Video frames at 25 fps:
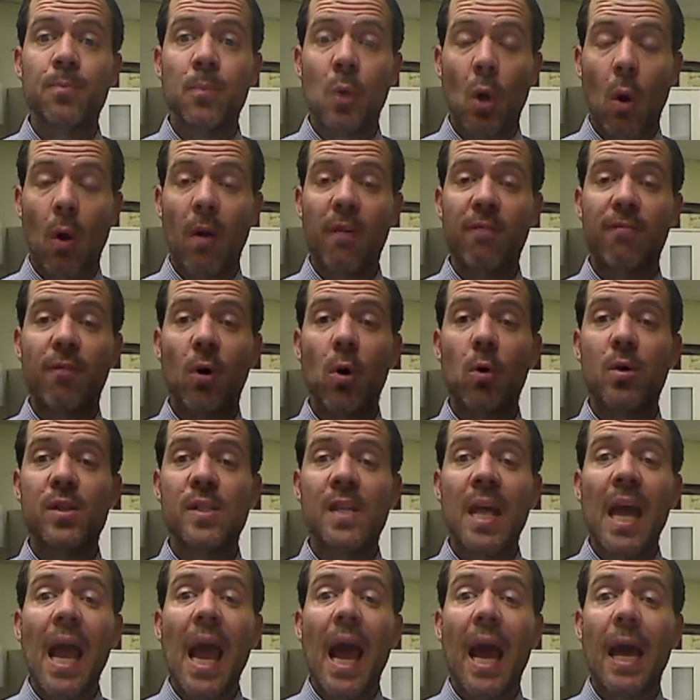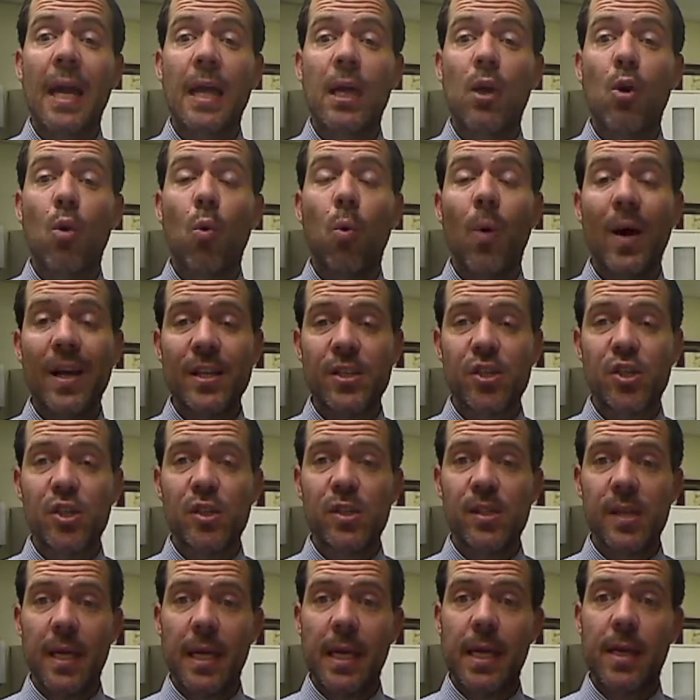All right, folks, any
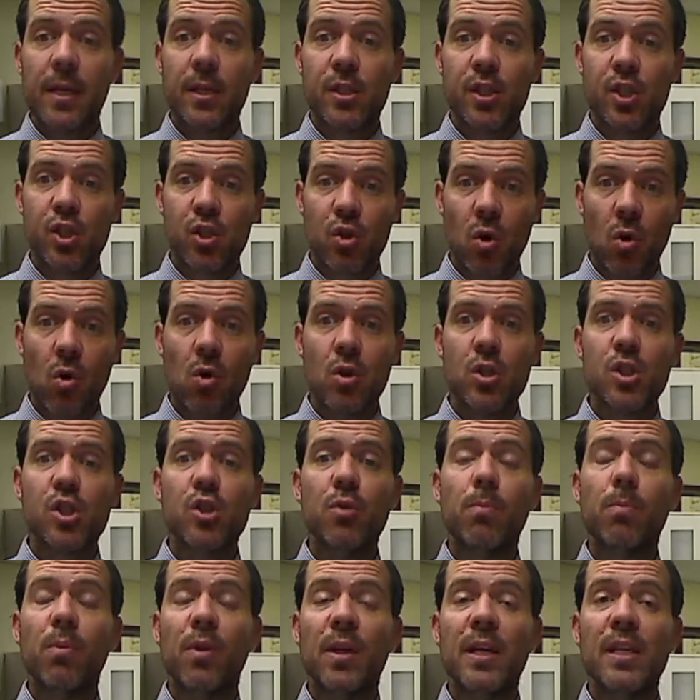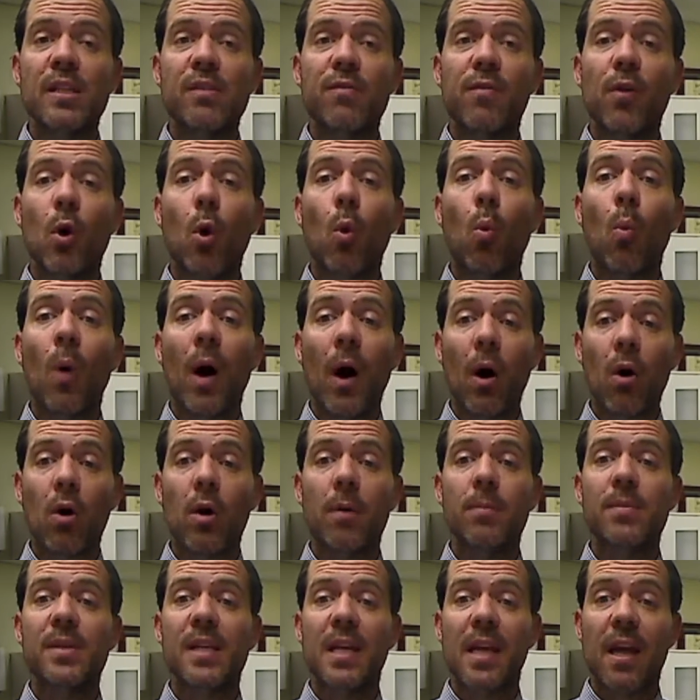questions, any concerns, you please feel
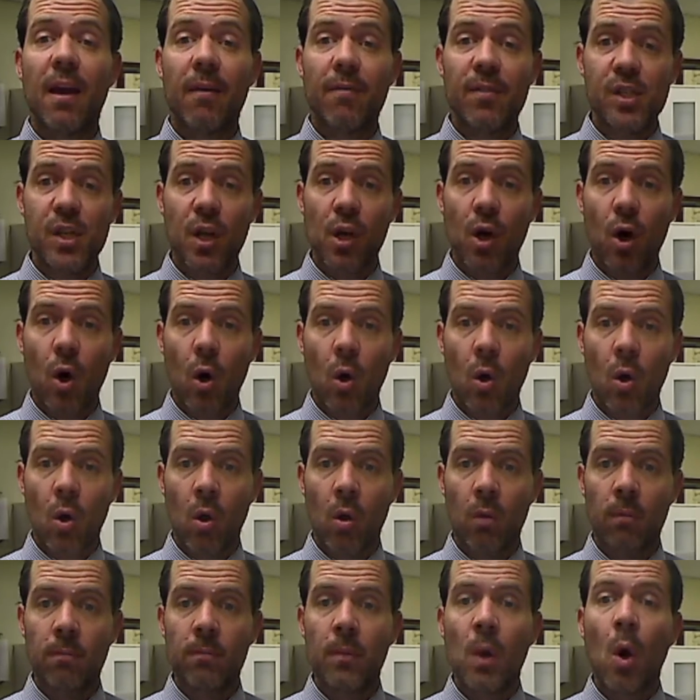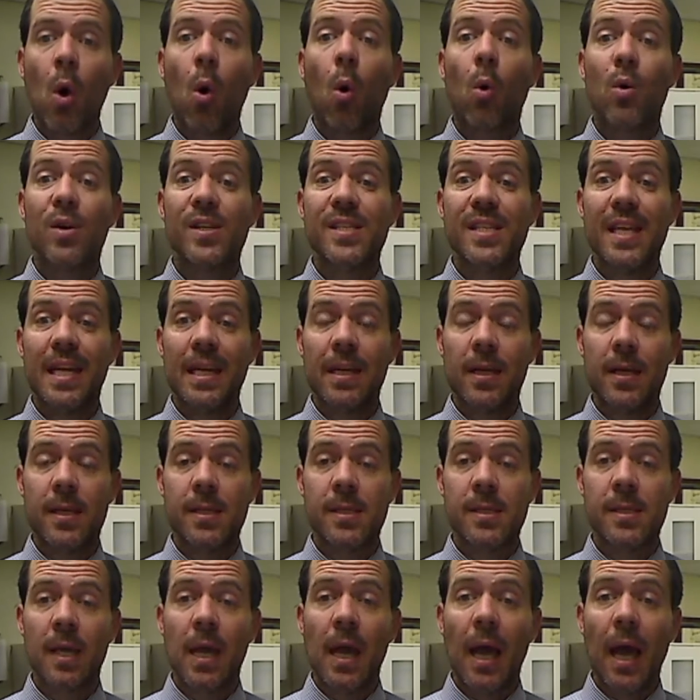welcome to give us a call or send
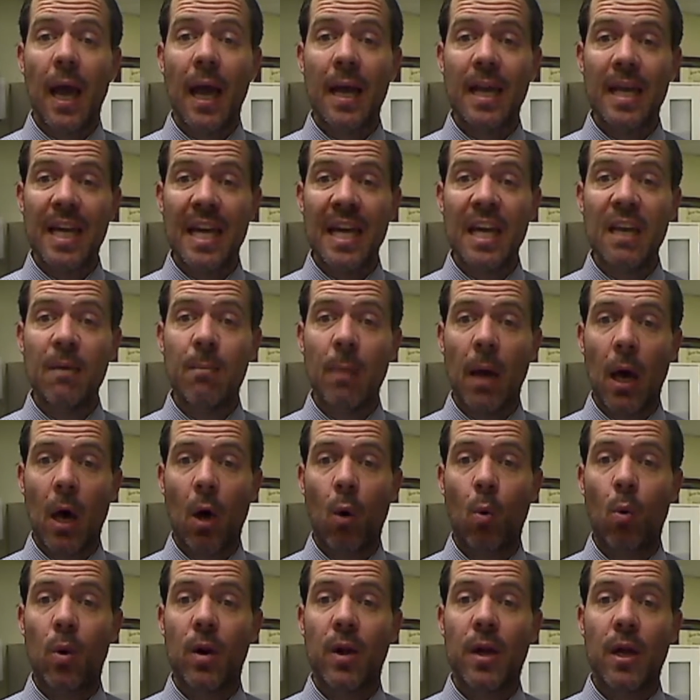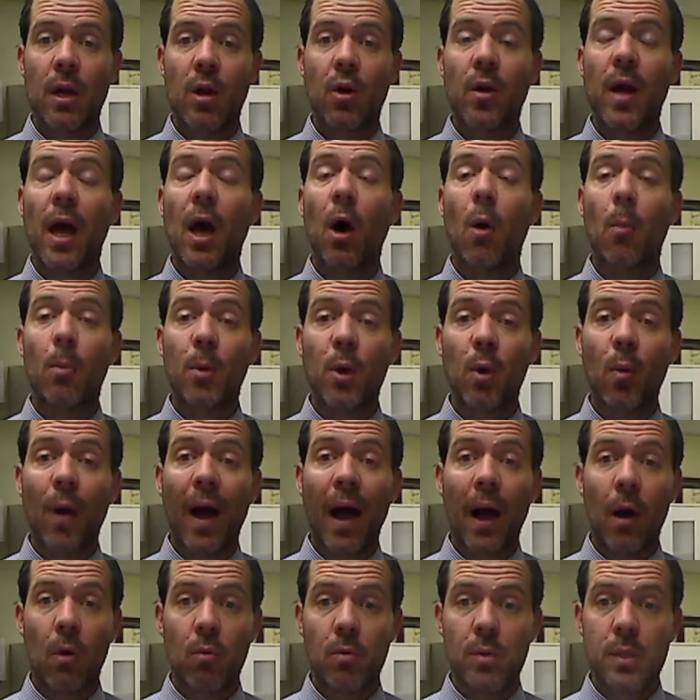us an email. We're here to help you
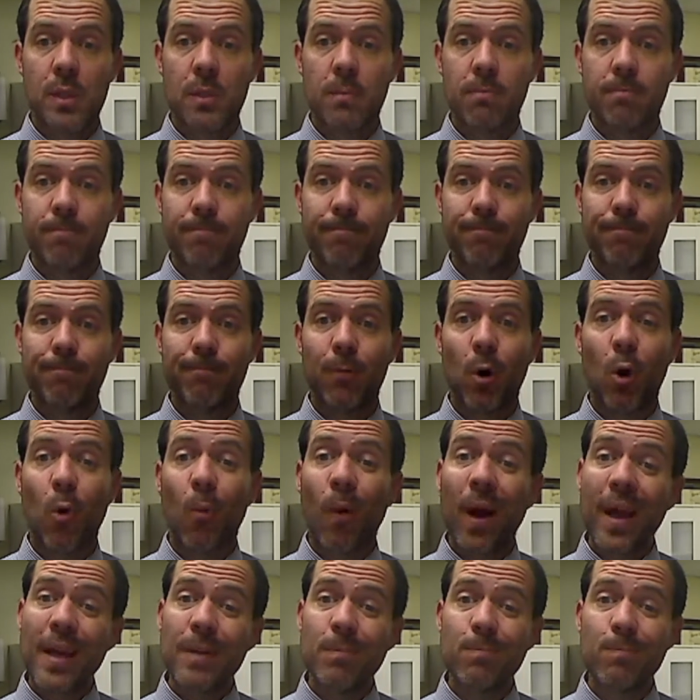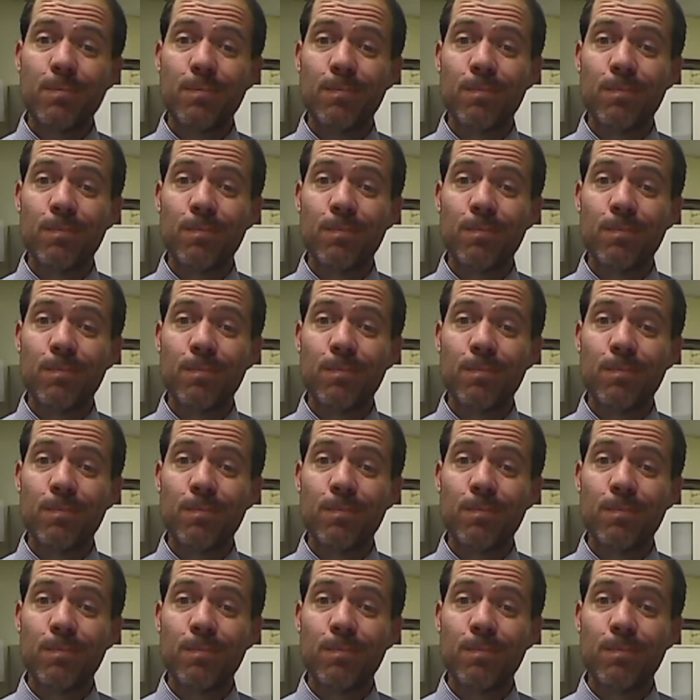out. All right?